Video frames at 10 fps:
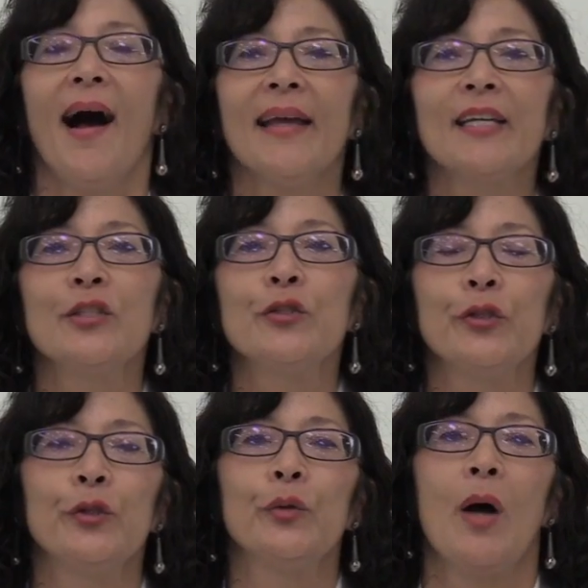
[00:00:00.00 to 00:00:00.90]
I can
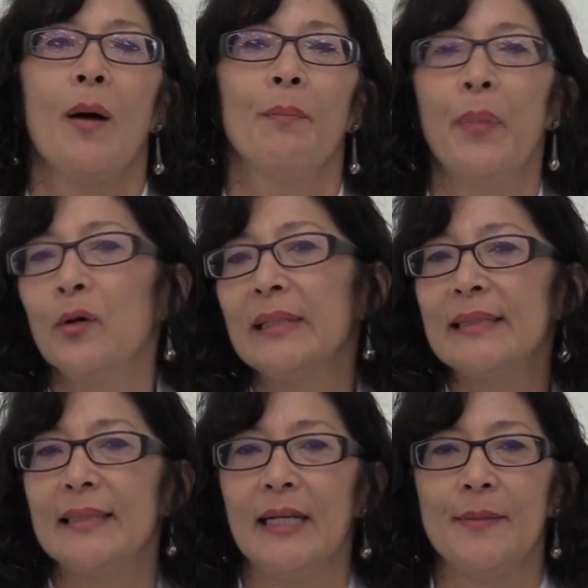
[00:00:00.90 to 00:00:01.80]
do
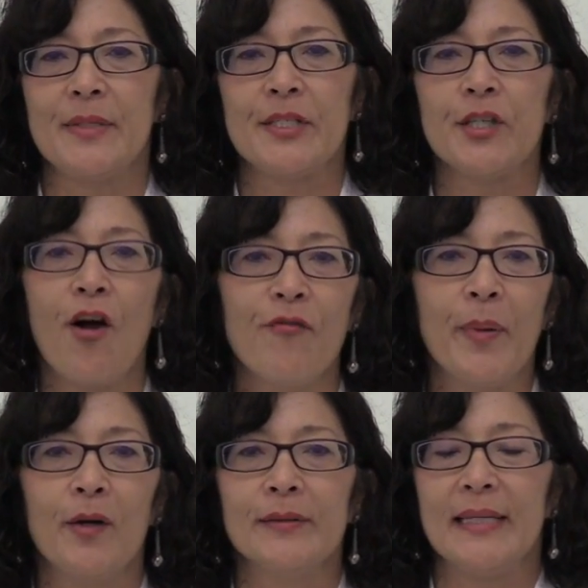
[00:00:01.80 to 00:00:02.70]
bowling teams,
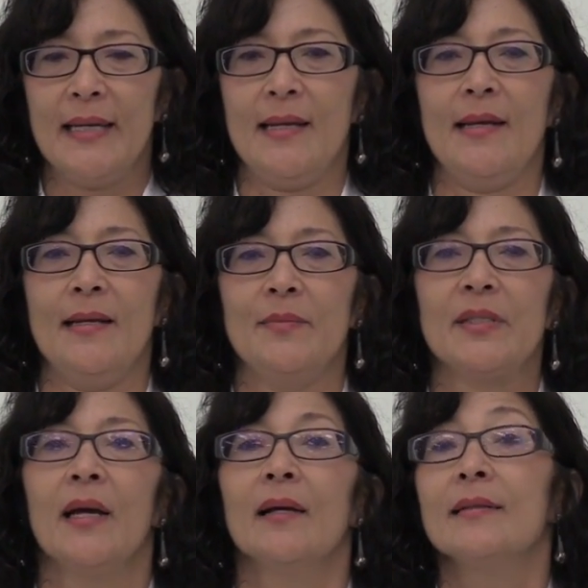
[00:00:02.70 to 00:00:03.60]
softball
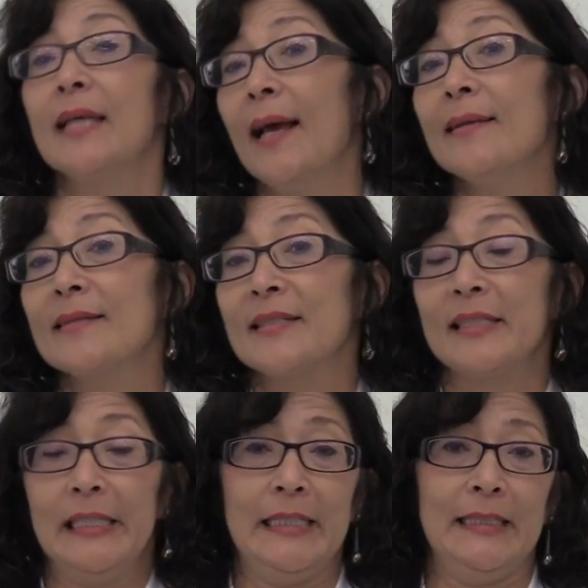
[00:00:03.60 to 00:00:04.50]
teams, tennis
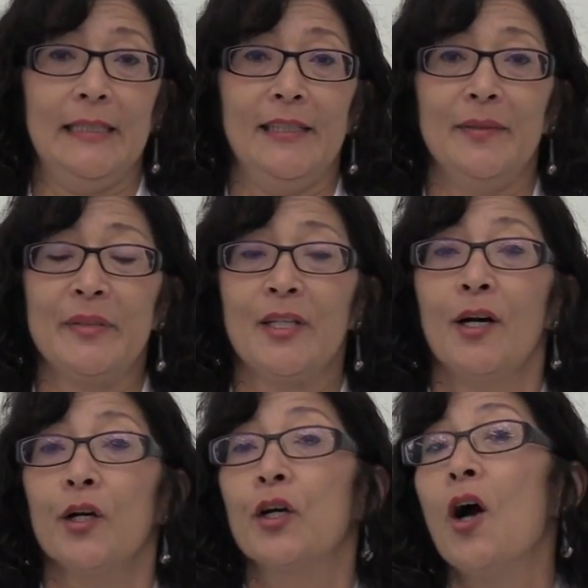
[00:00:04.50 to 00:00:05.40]
clubs,
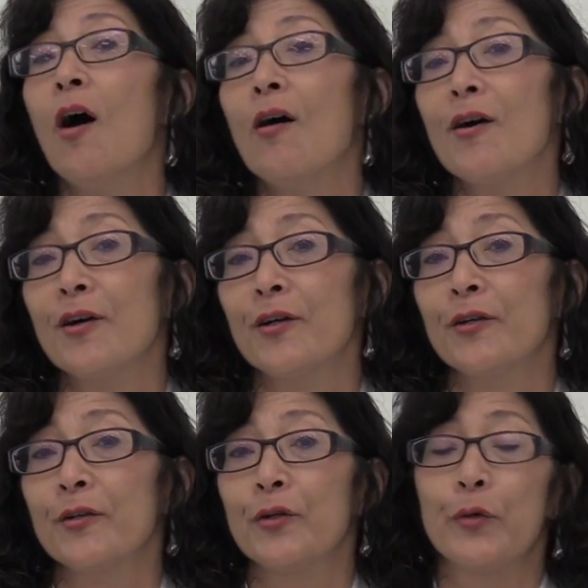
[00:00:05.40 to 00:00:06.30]

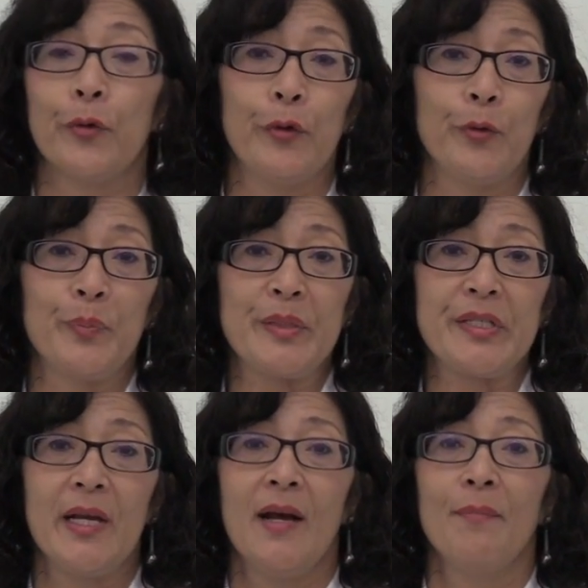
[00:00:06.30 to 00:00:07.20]
car
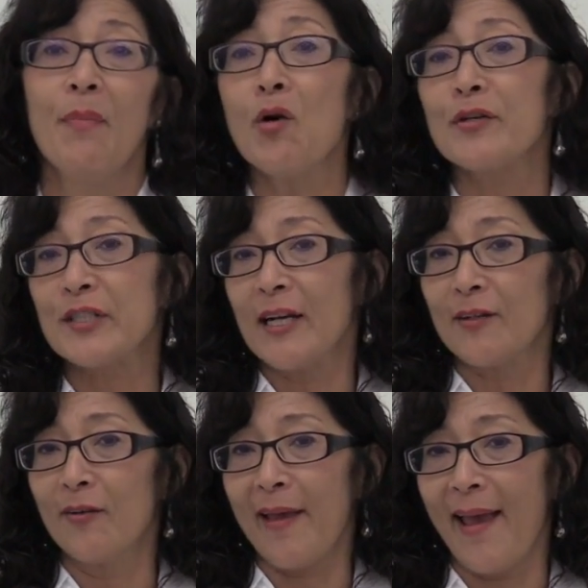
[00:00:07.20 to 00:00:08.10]
groups,
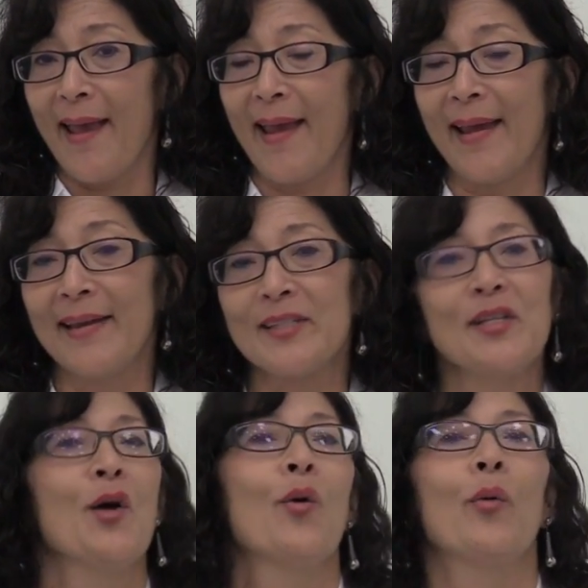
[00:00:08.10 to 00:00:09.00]
motorcycle gangs.
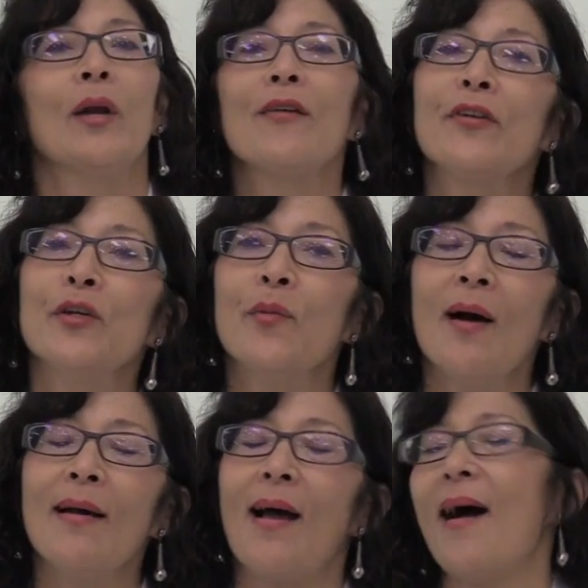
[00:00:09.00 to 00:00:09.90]
Whatever you
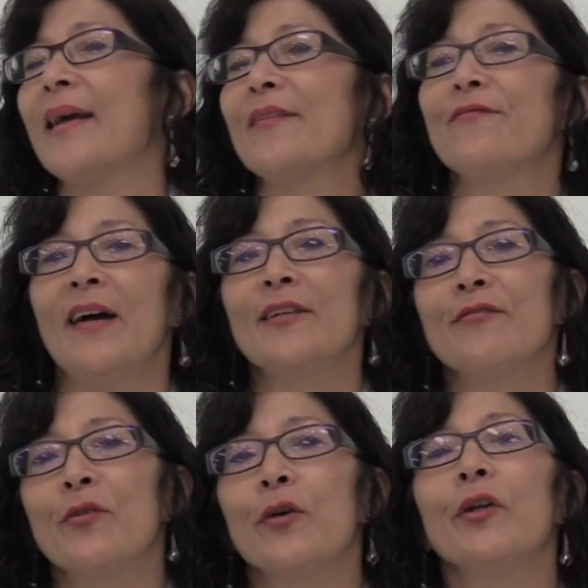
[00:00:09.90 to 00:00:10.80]
want, I can find it
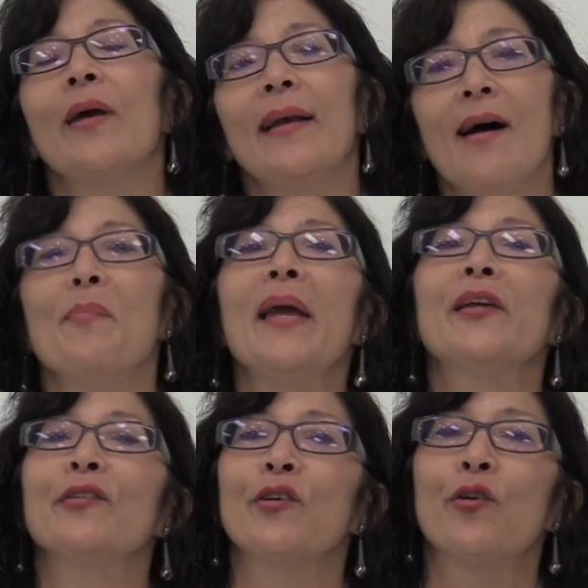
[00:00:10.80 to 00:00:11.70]
for you, and I'll
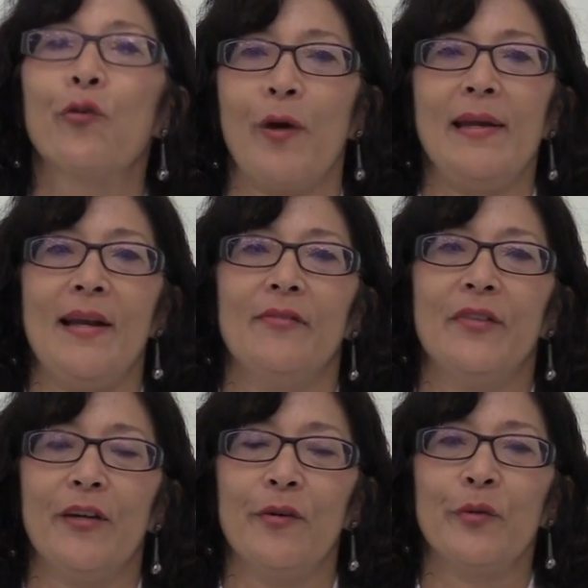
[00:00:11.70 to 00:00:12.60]
make you look great out
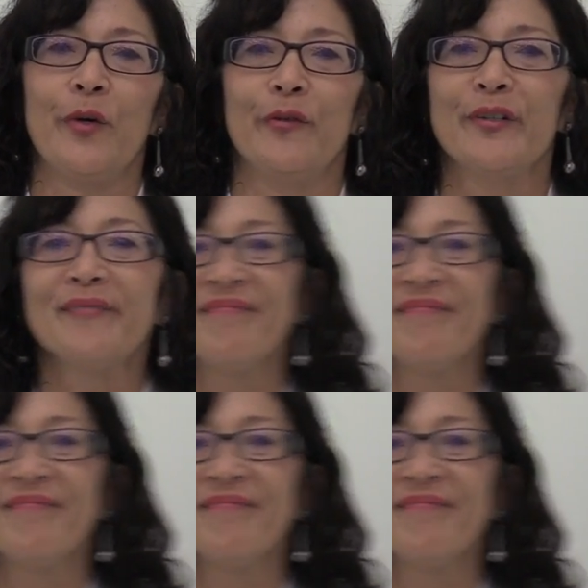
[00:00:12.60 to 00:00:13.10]
there on the road.